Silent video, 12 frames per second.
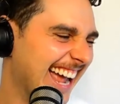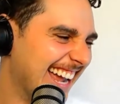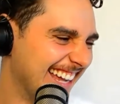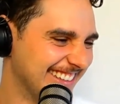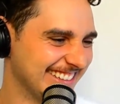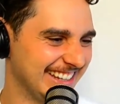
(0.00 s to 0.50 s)

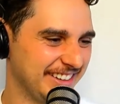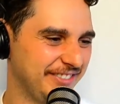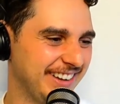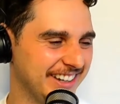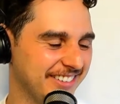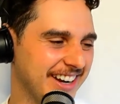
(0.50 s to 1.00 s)
Isn't that a
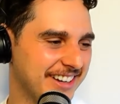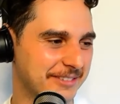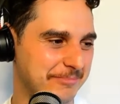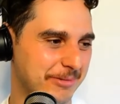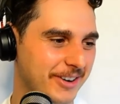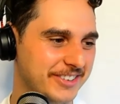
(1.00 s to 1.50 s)
funny way to
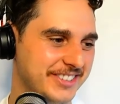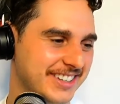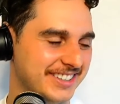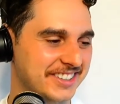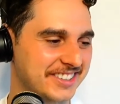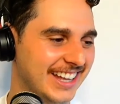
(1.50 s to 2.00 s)
approach it?
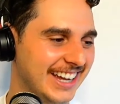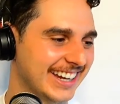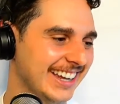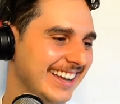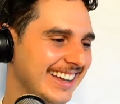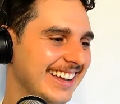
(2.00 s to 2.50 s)
Just
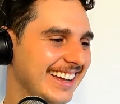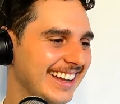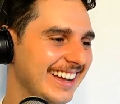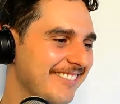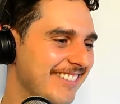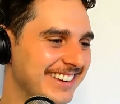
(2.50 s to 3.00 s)
like,
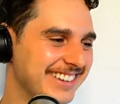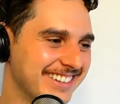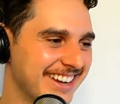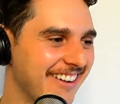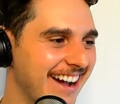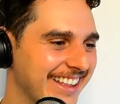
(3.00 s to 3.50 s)
imagine you
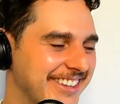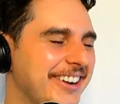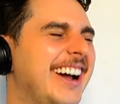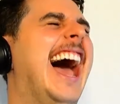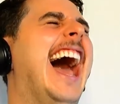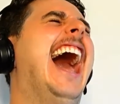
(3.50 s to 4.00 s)
go out to,
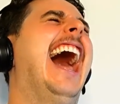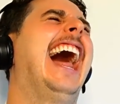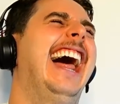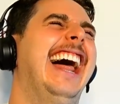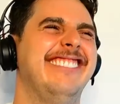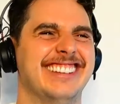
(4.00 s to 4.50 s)

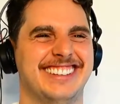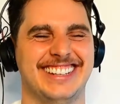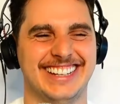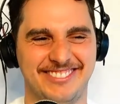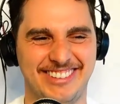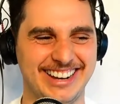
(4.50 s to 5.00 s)
just
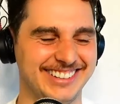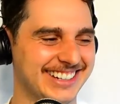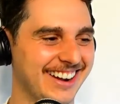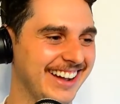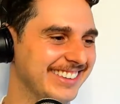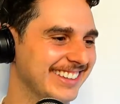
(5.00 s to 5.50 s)
thinking, imagine you
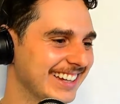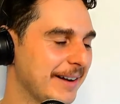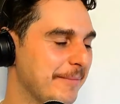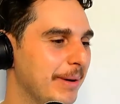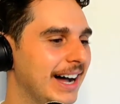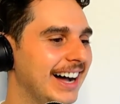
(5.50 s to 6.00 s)
go out to like a
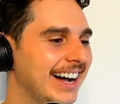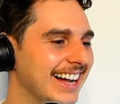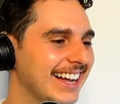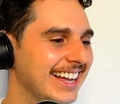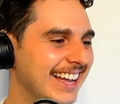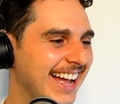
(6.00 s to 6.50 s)
bar
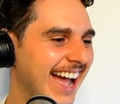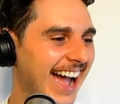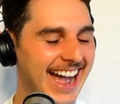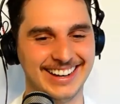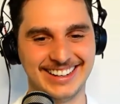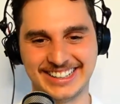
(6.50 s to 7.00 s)

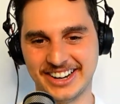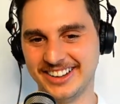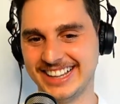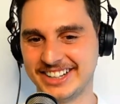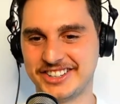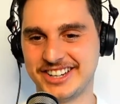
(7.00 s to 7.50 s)
and a girl
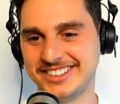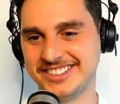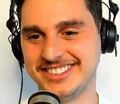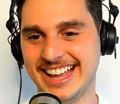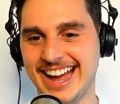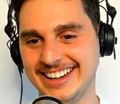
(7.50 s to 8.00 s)
like shuts you
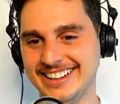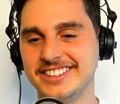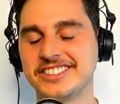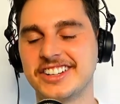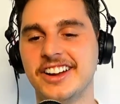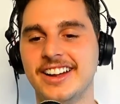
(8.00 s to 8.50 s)
down and you
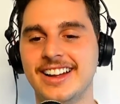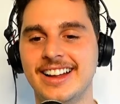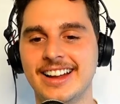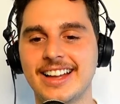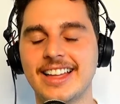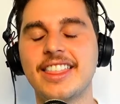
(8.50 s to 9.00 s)
just go,
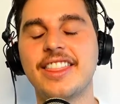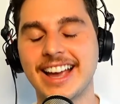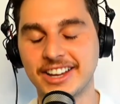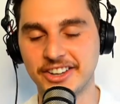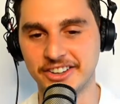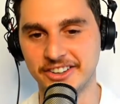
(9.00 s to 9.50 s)

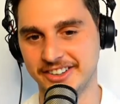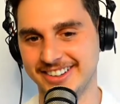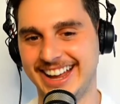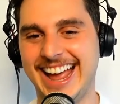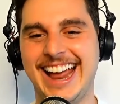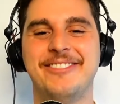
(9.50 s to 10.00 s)
thank you,
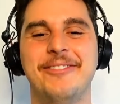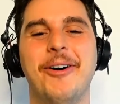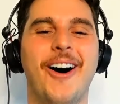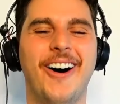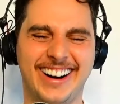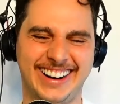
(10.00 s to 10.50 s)
and
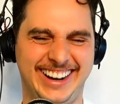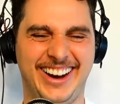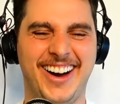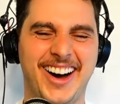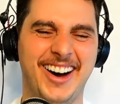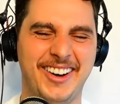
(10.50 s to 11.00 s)
walk
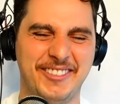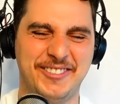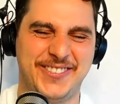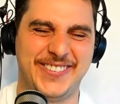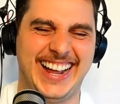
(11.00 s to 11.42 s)
off.